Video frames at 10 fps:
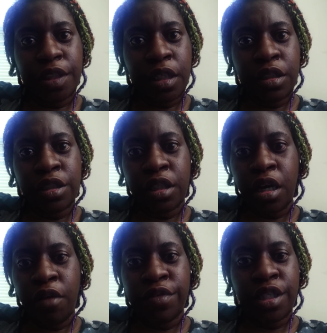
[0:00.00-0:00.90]
It's just a
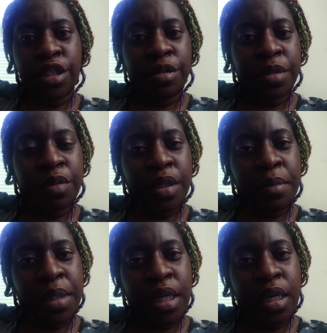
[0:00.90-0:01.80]
conversation
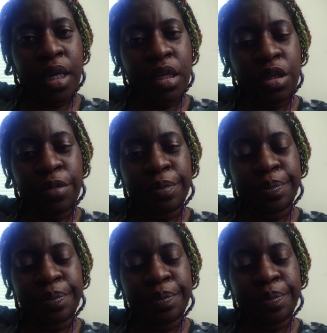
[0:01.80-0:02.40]
between me and you.